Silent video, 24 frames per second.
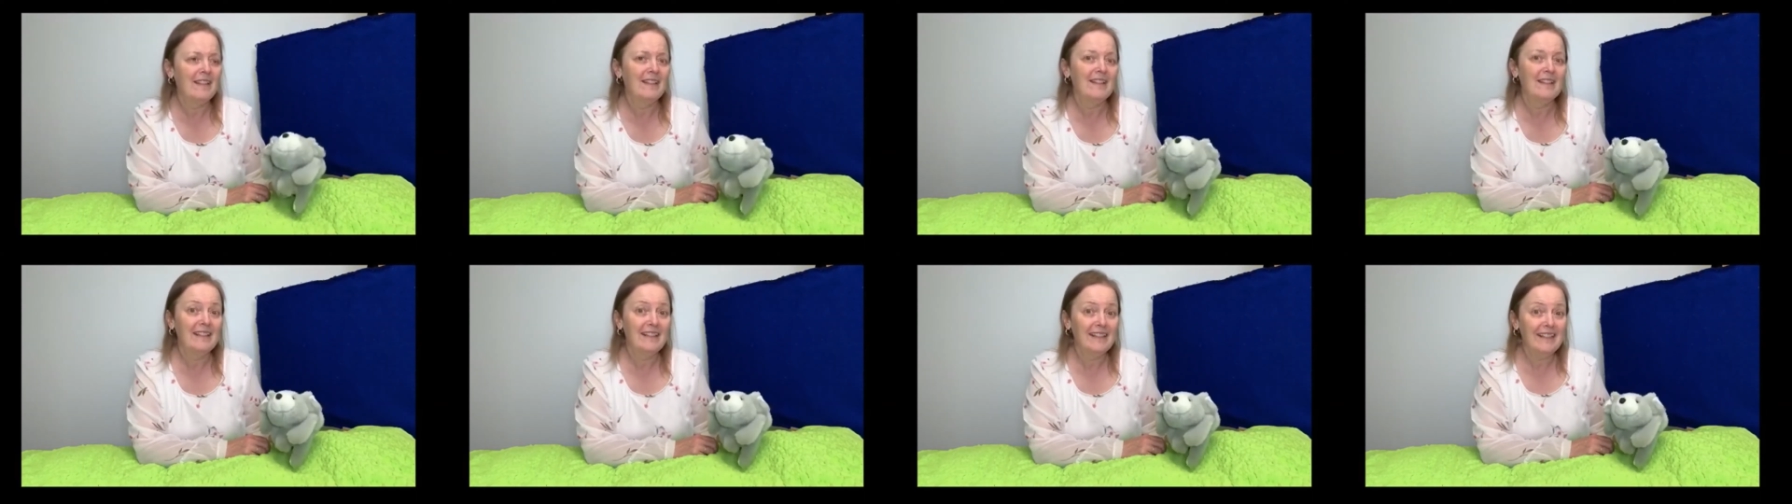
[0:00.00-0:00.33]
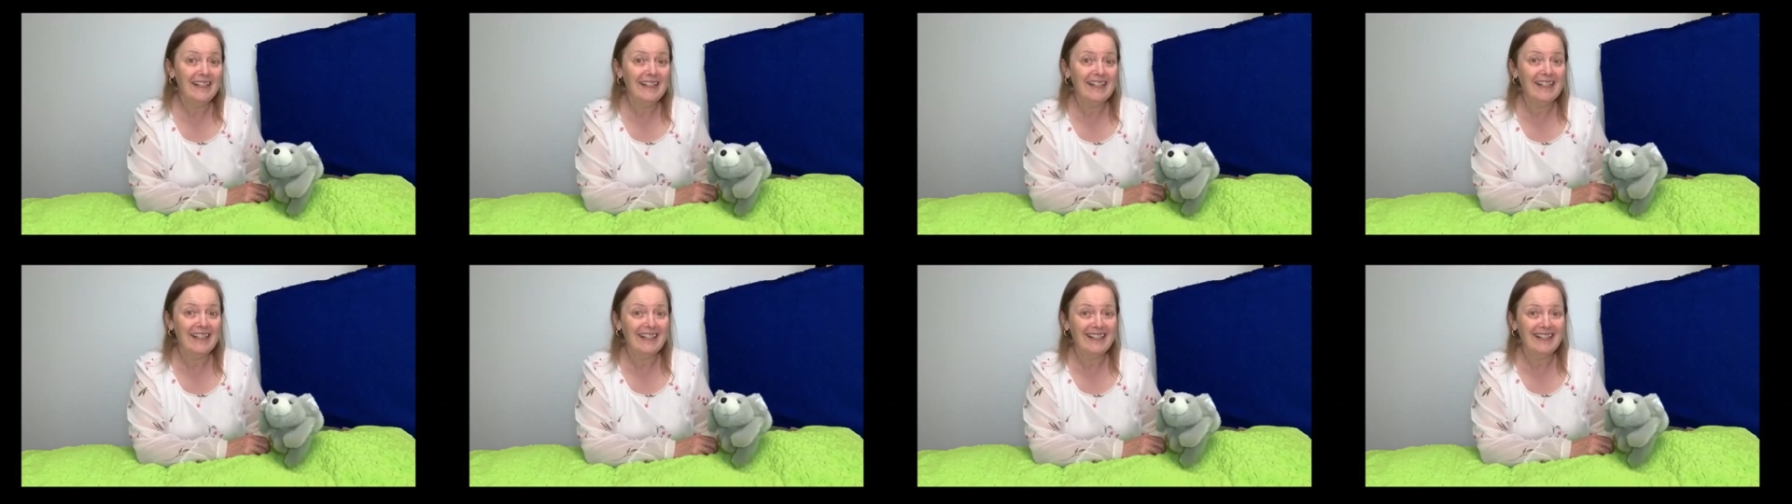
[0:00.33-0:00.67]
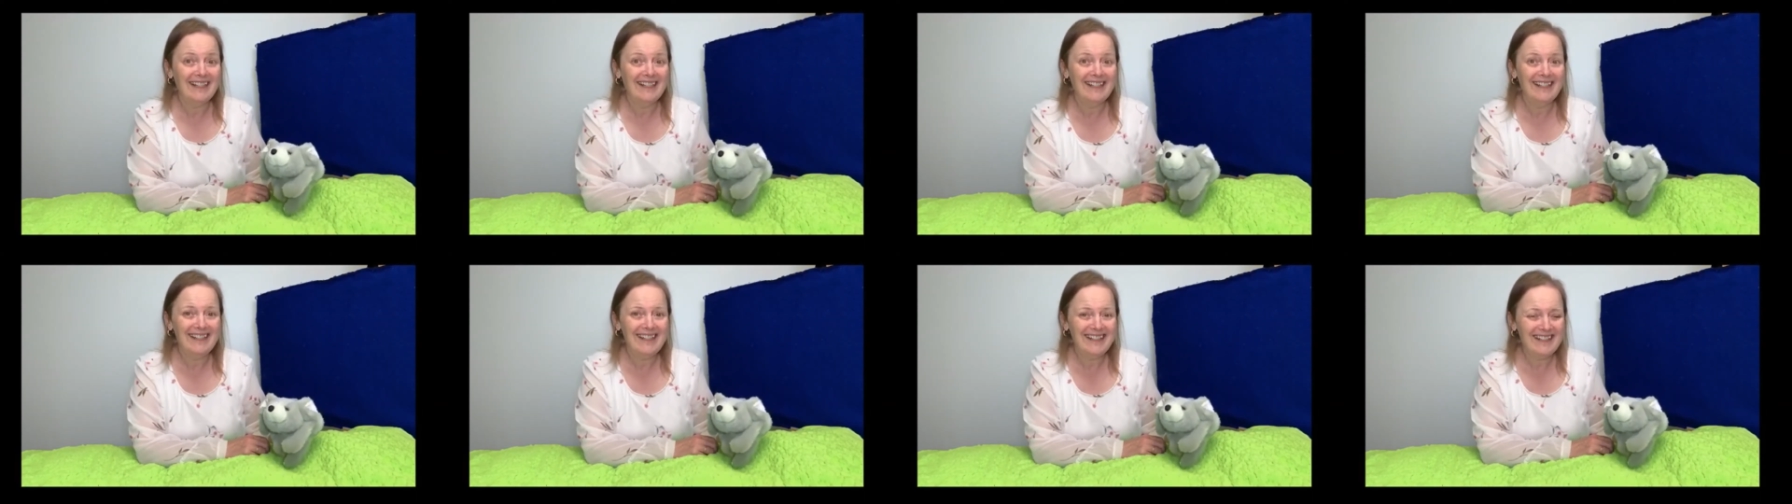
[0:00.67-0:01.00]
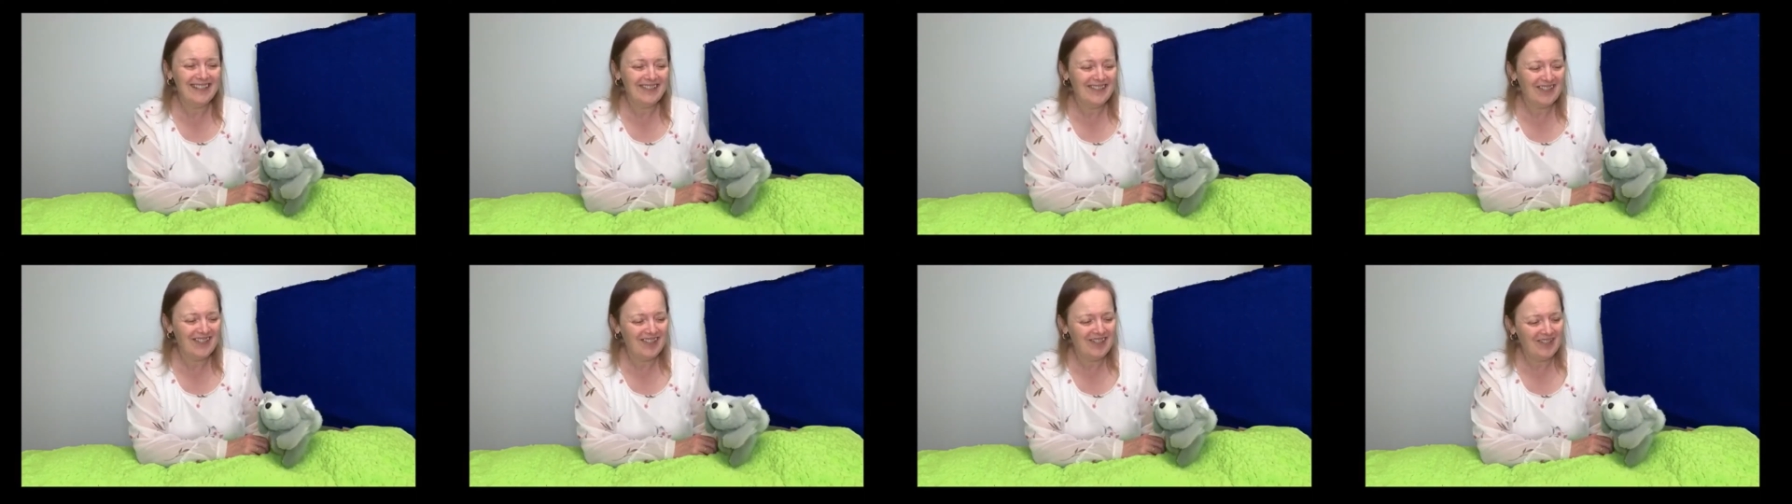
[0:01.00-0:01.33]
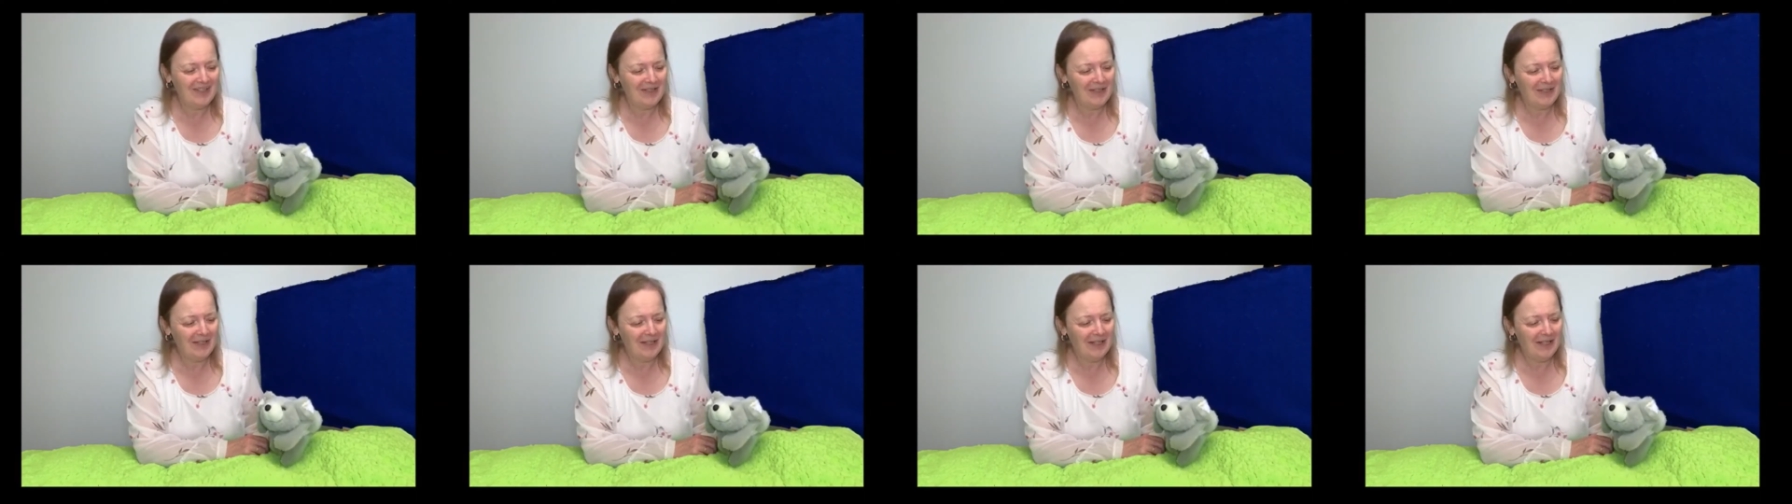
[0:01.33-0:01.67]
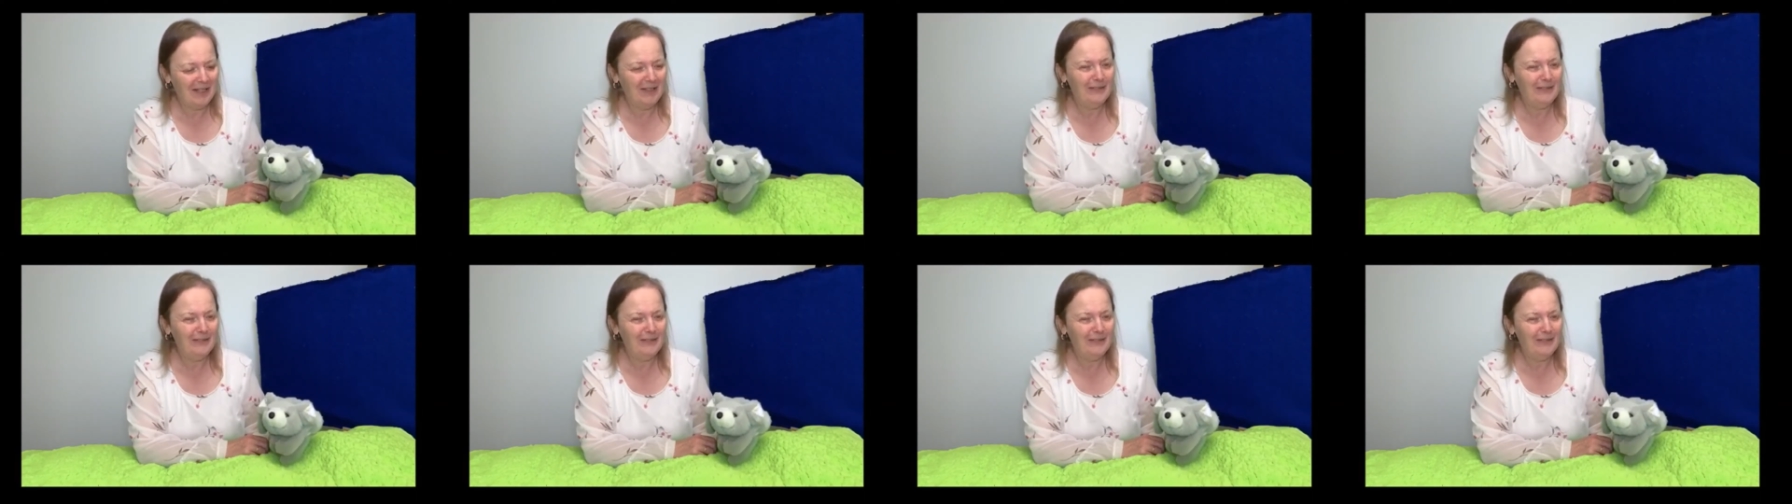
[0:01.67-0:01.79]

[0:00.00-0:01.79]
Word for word: Yeah, I do too. I